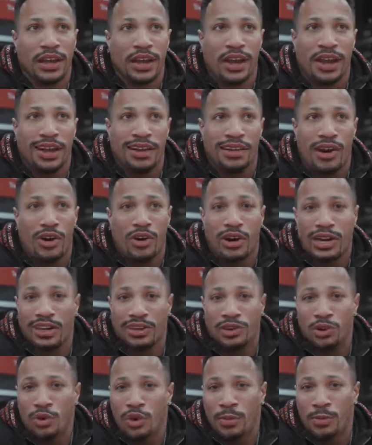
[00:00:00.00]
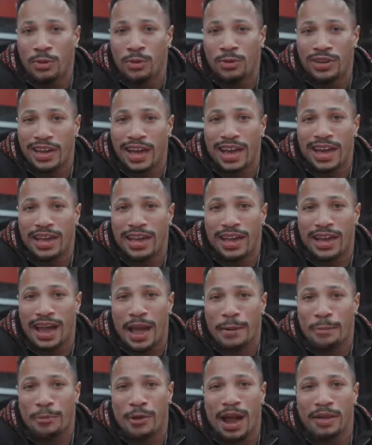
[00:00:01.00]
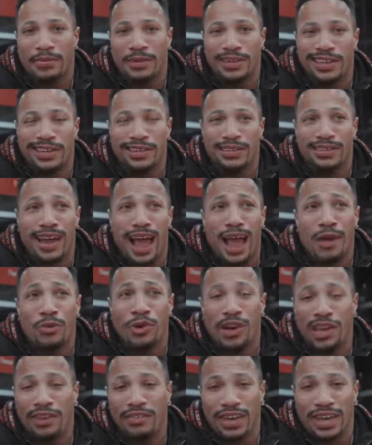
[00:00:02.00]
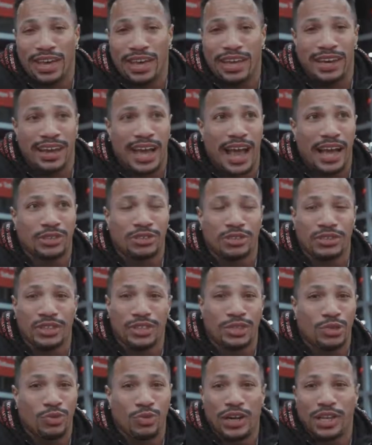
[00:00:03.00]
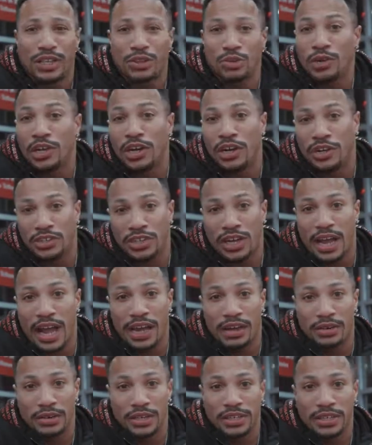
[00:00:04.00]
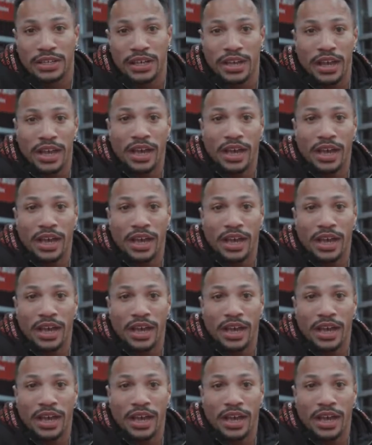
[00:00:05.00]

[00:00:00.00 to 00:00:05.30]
Uh, on a normal day, I probably, I won't even get actually 2,300 calories.